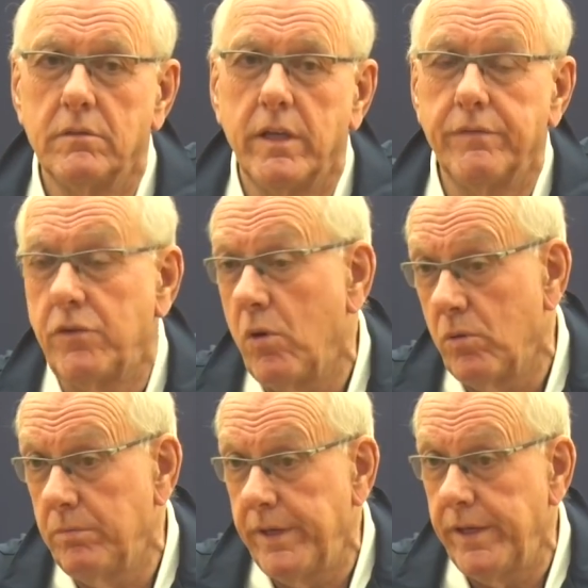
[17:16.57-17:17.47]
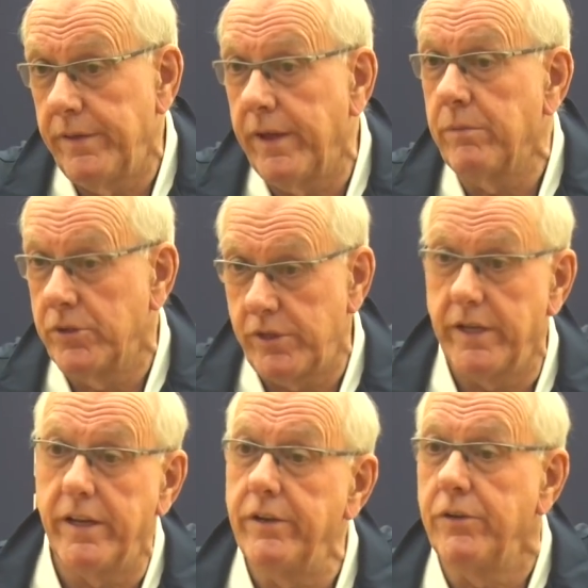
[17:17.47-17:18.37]
have told me they wish
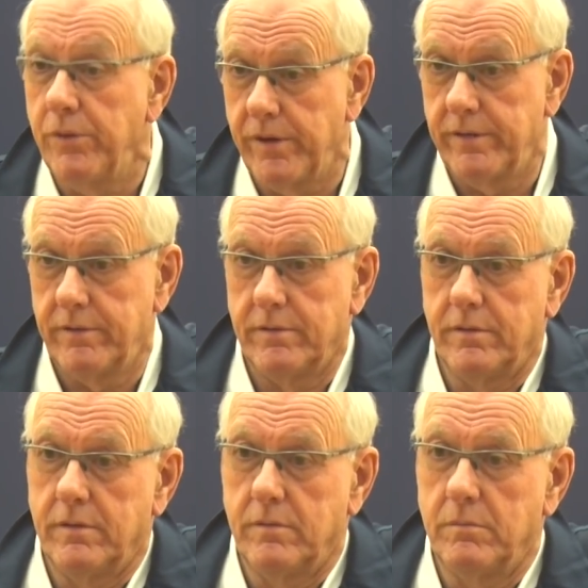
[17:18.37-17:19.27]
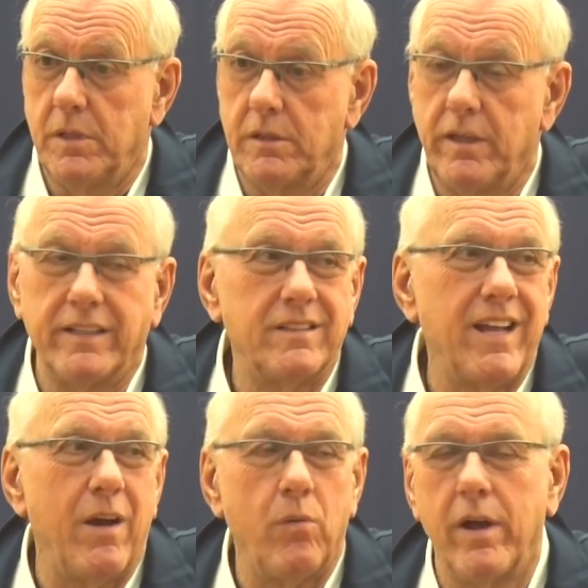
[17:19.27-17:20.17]
they didn't do it. But that's
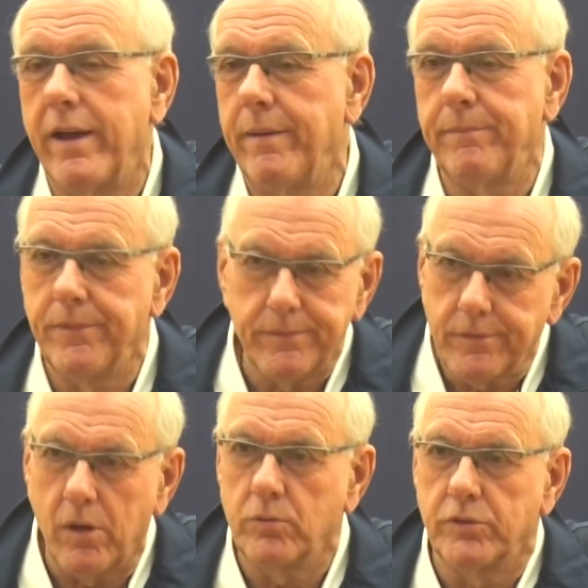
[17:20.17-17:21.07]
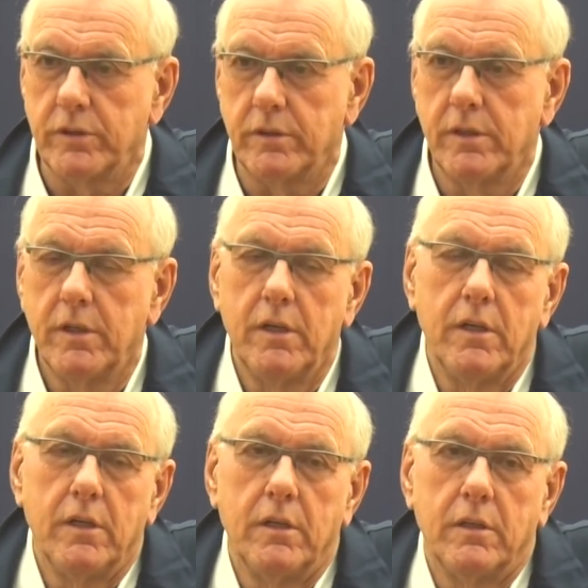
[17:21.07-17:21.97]
not why I'm coaching.
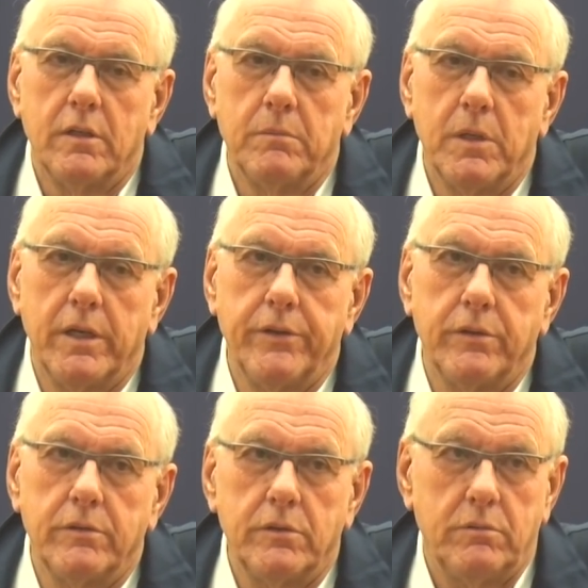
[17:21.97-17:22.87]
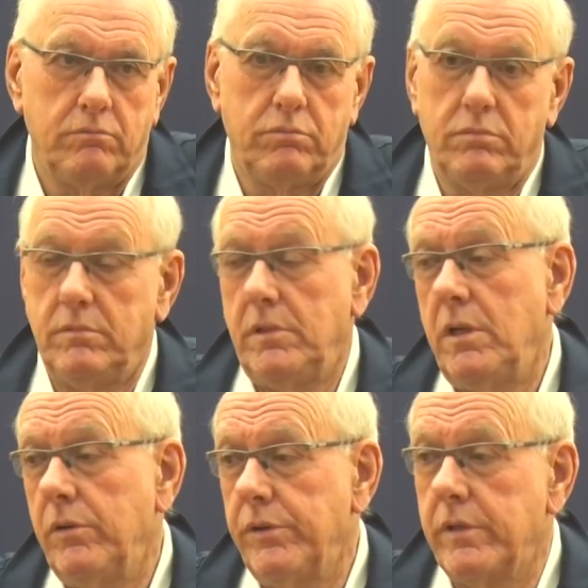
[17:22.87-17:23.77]
But you just, you
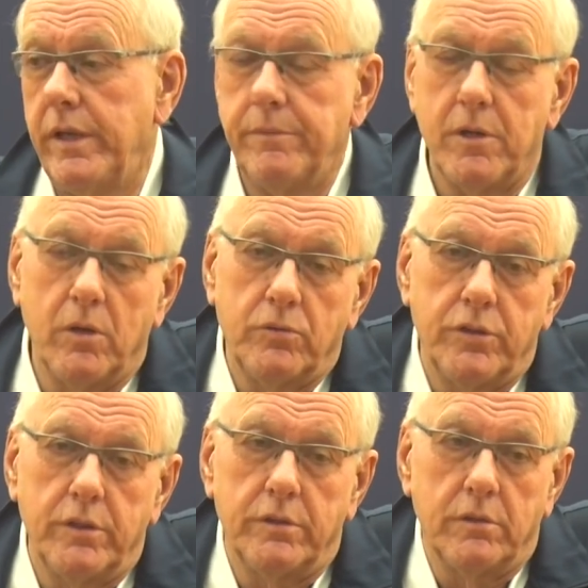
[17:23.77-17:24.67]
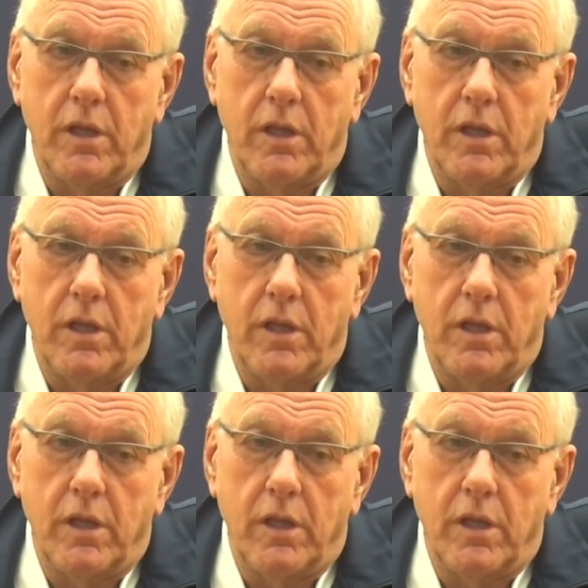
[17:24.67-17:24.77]
know, you keep coaching, you